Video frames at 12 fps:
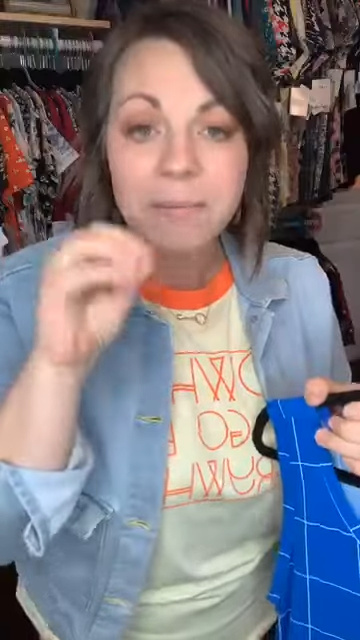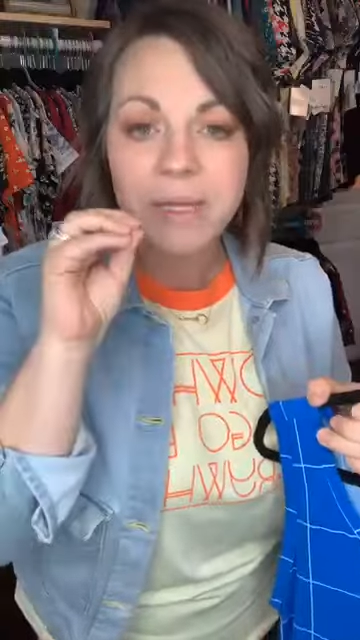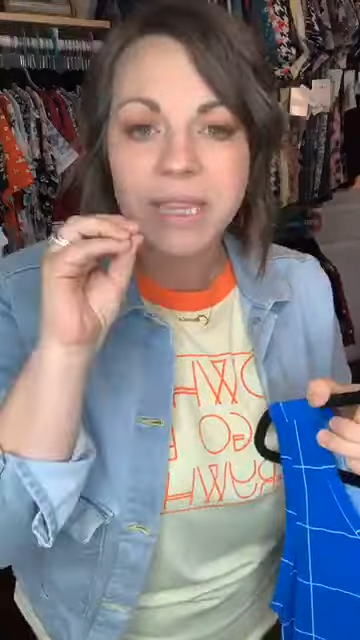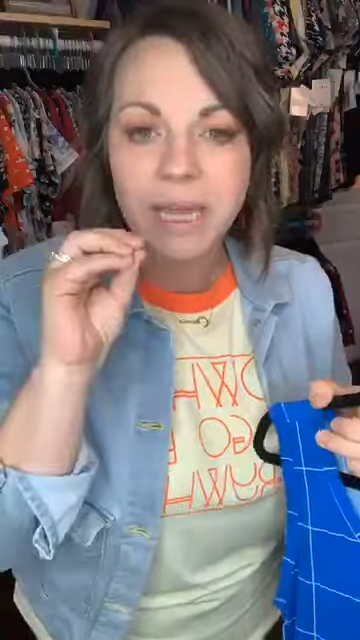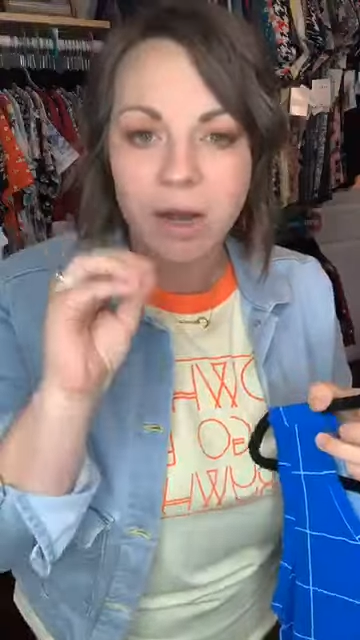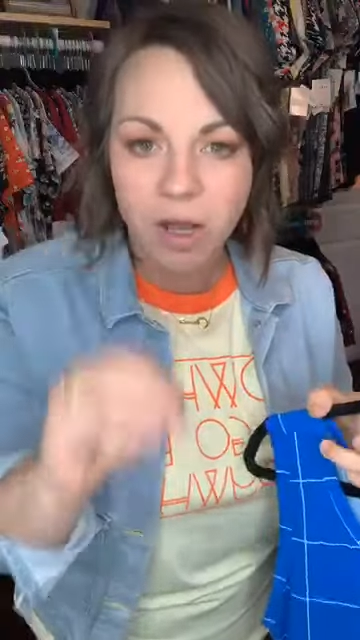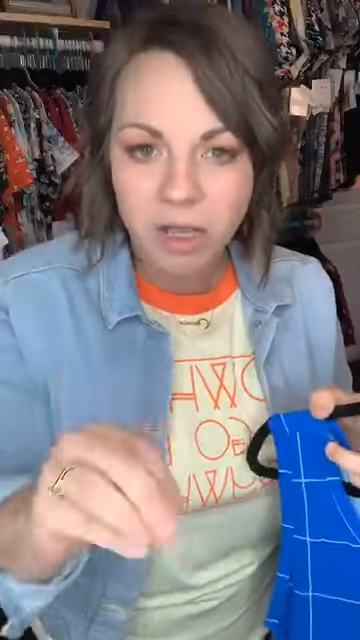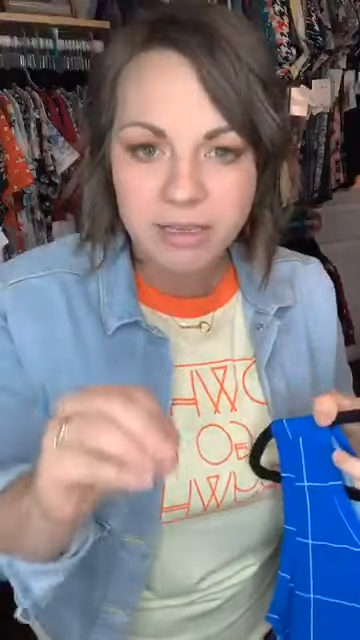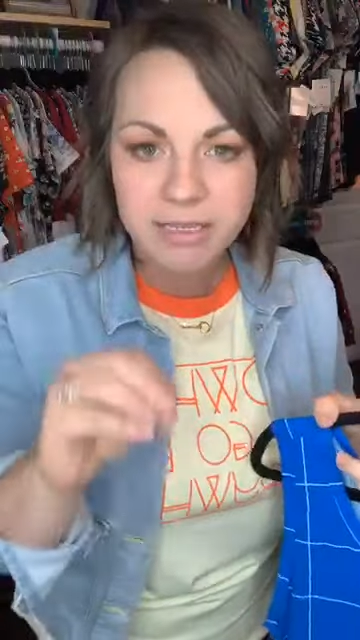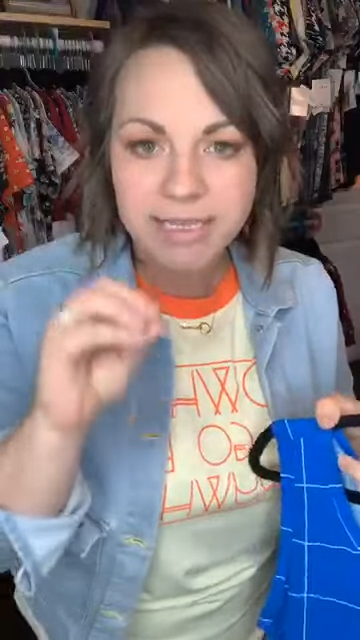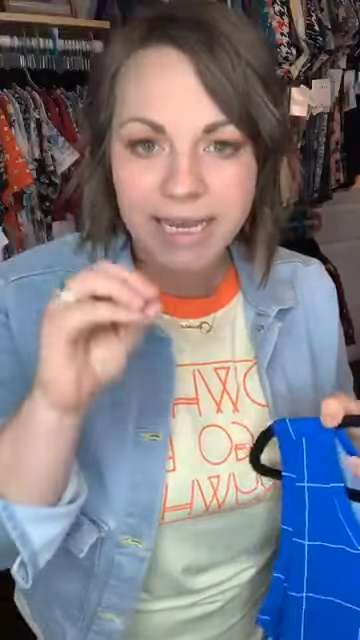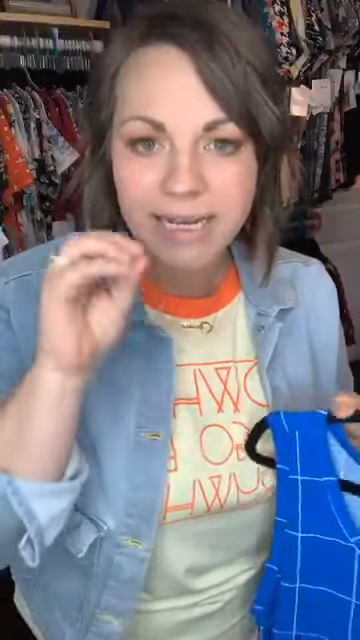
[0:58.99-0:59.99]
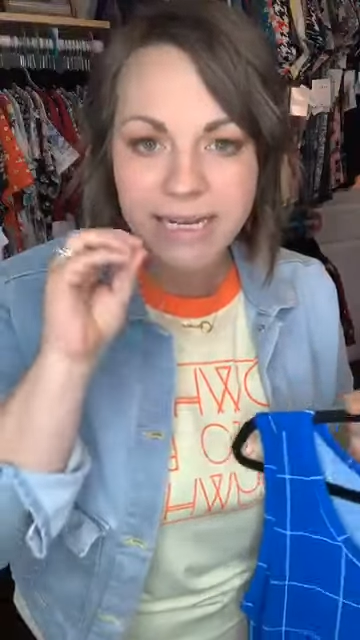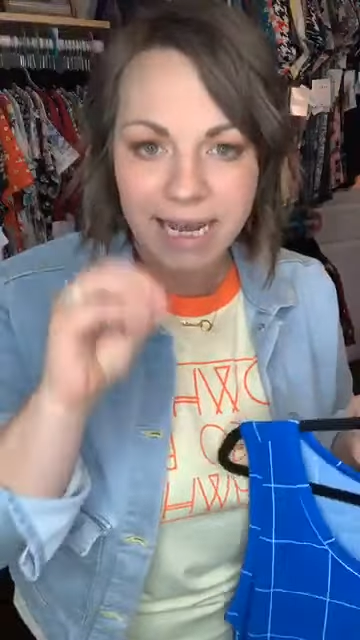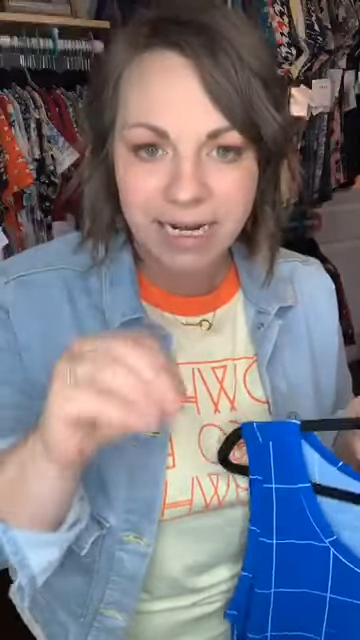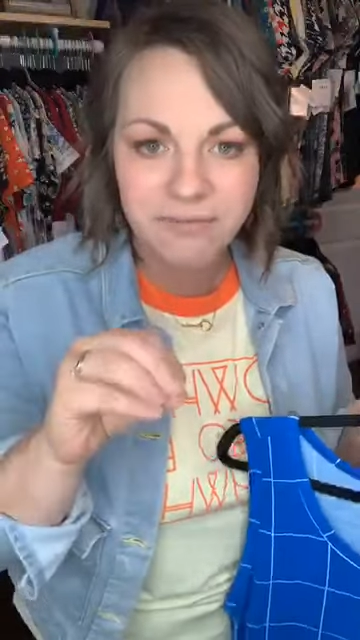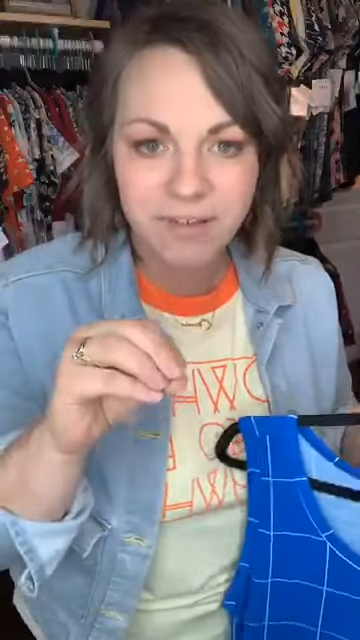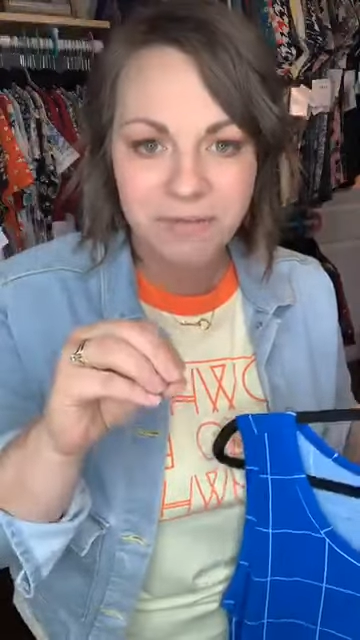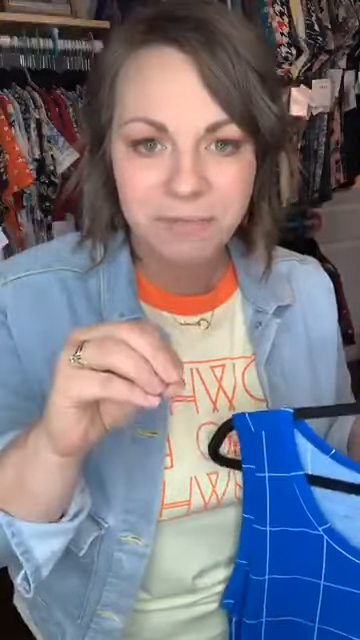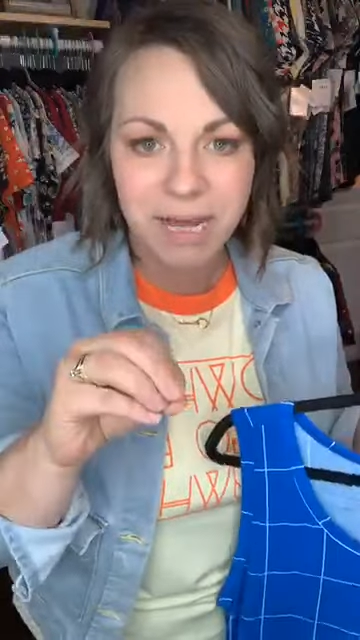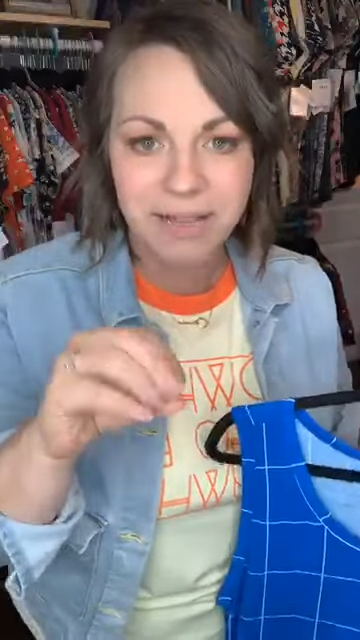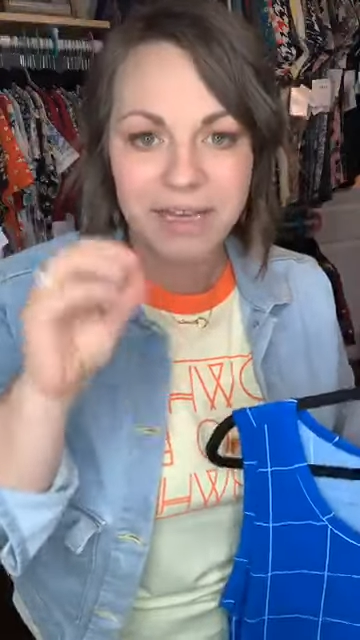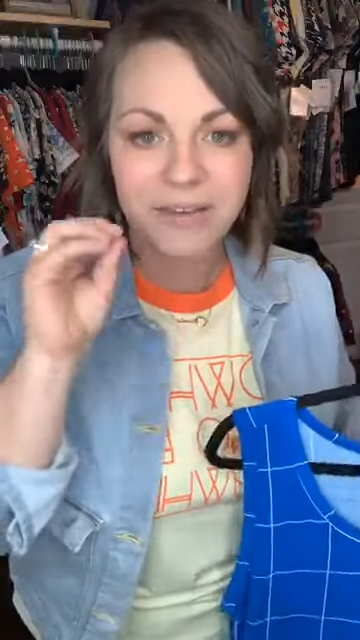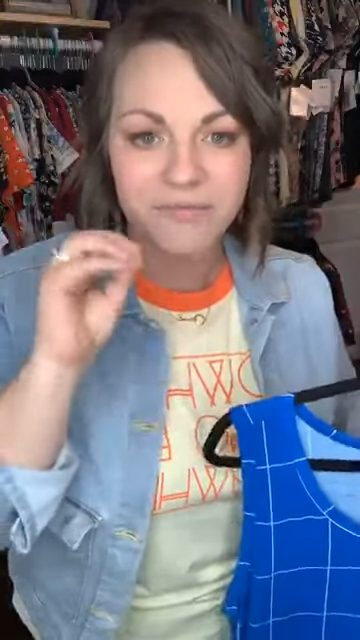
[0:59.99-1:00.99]
but they all say 95
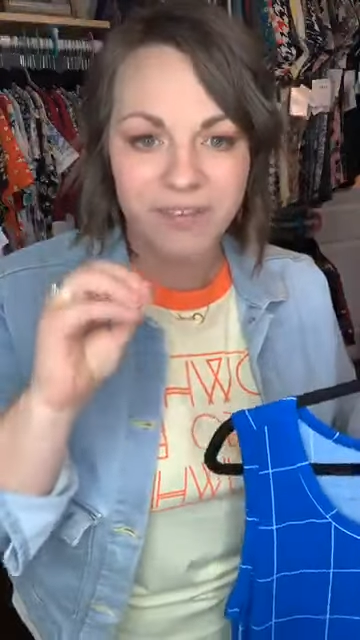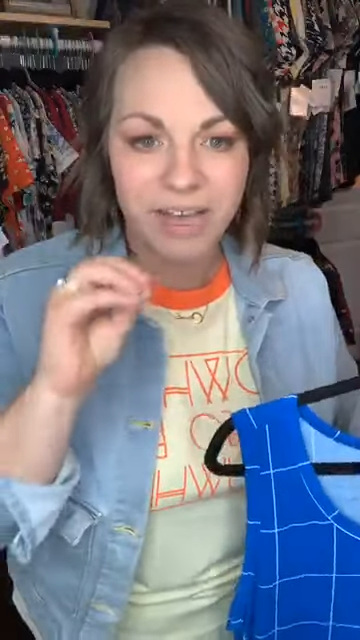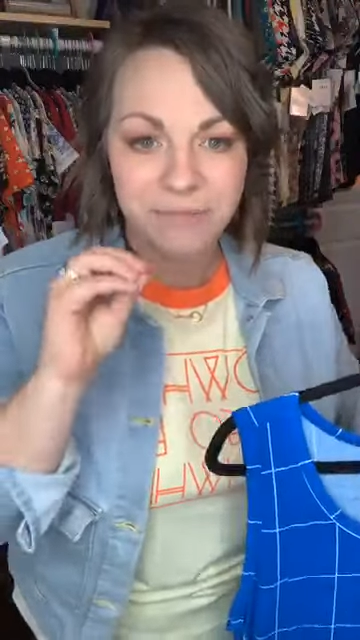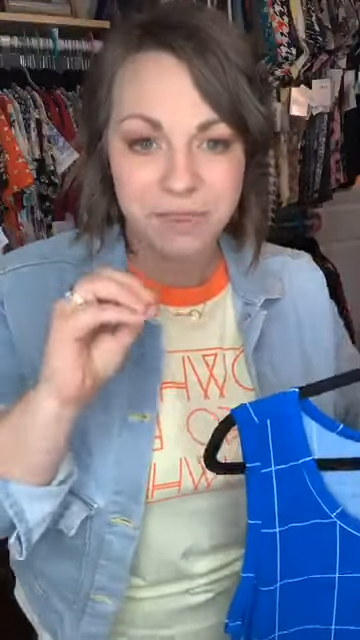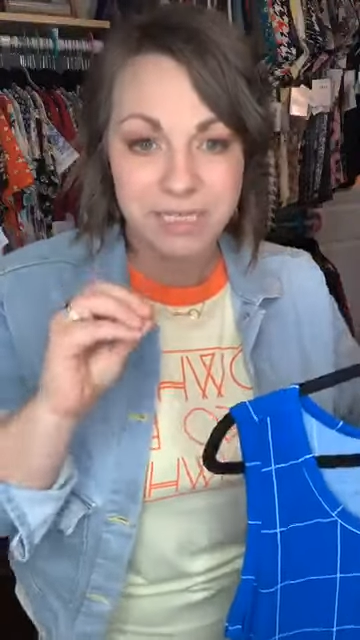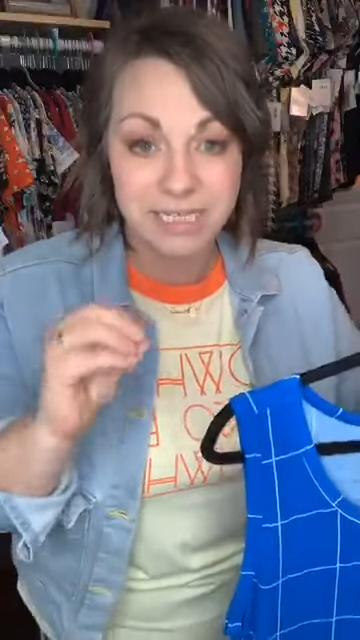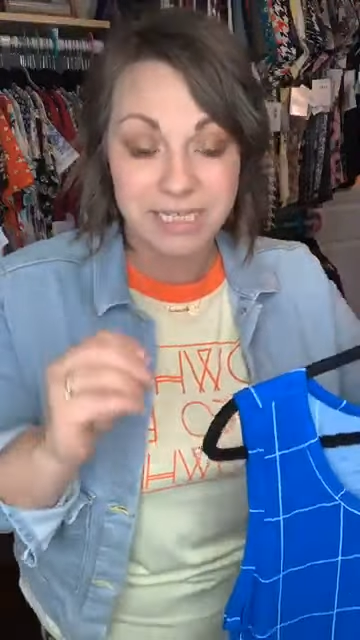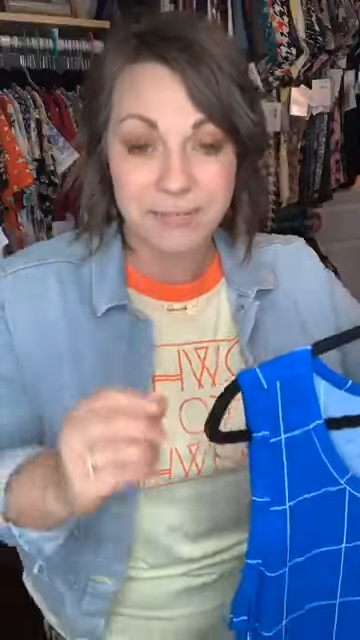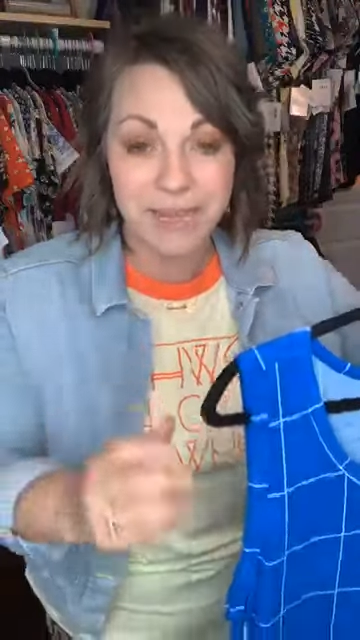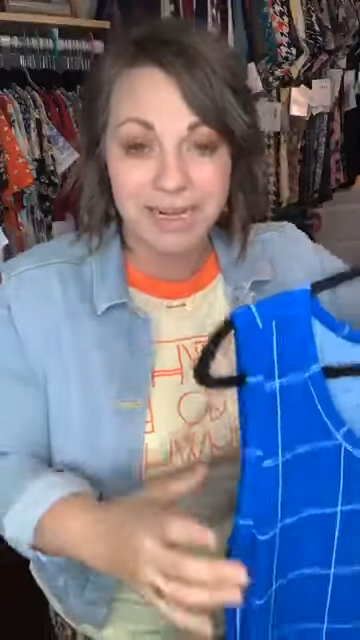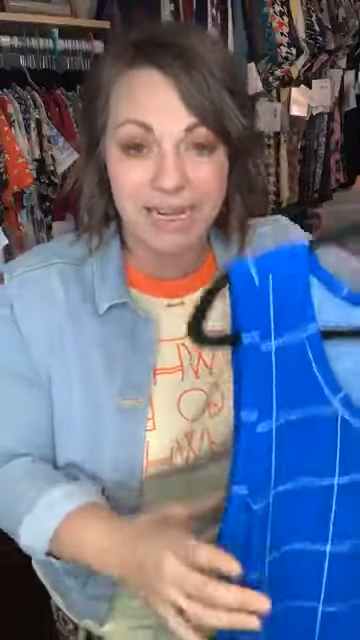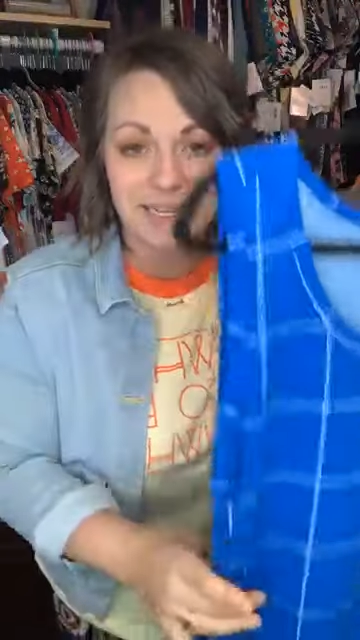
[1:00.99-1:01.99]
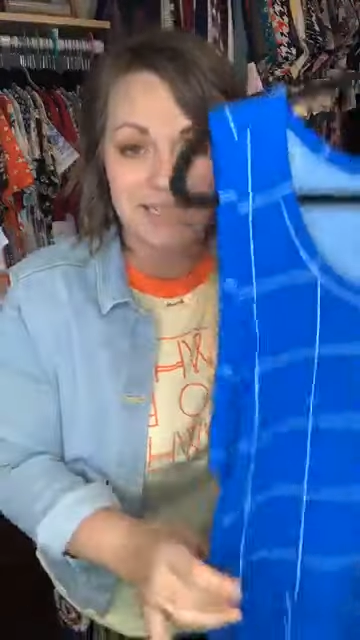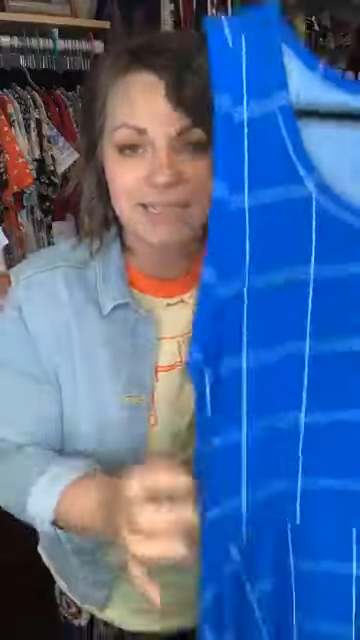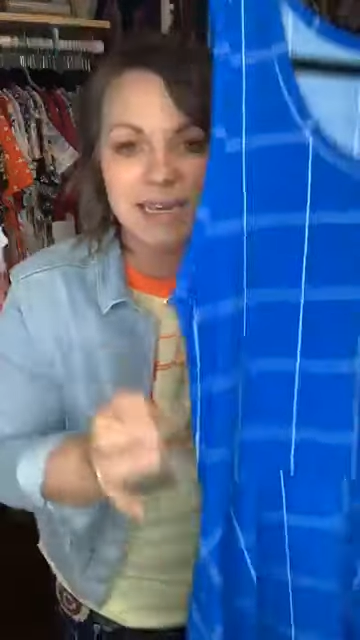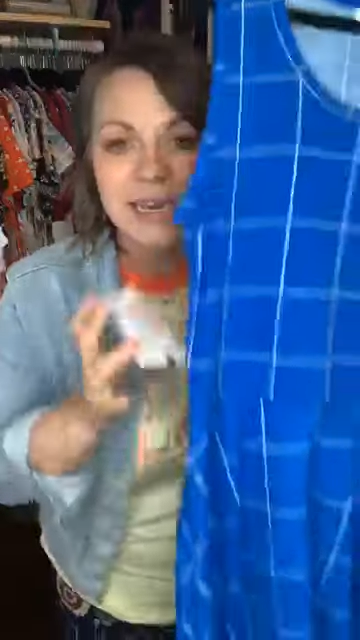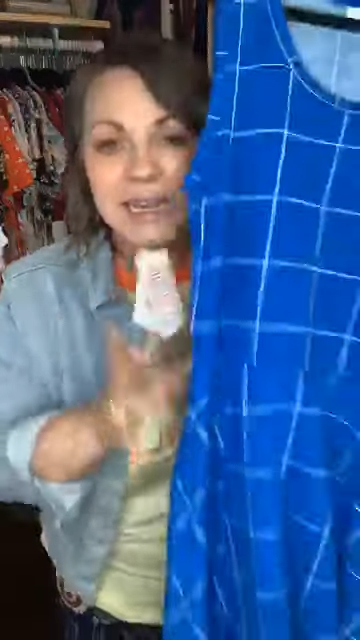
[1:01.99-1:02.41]
poly and 5% spandex.